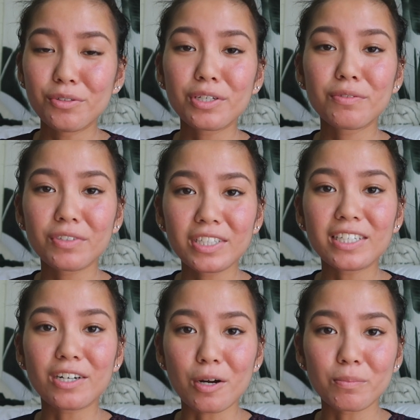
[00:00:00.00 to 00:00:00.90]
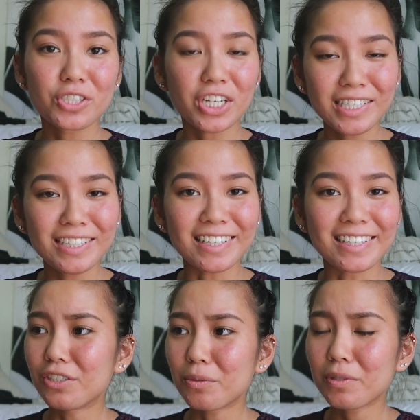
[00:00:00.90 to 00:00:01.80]
You can really accomplish
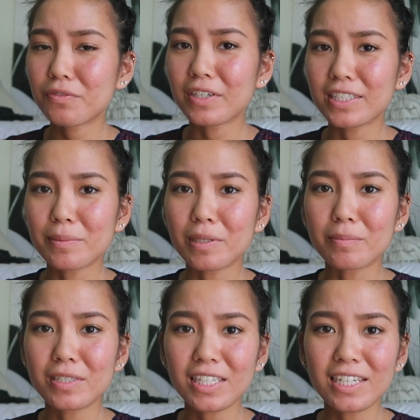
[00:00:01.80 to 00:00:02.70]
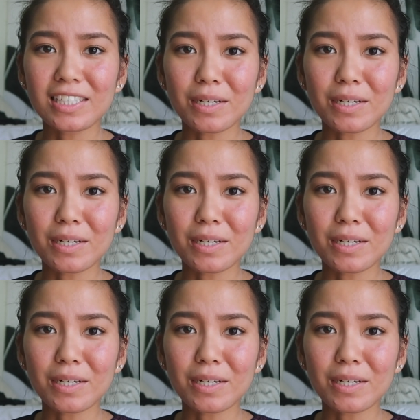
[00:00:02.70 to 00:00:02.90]
anything. Don't be afraid to make mistakes.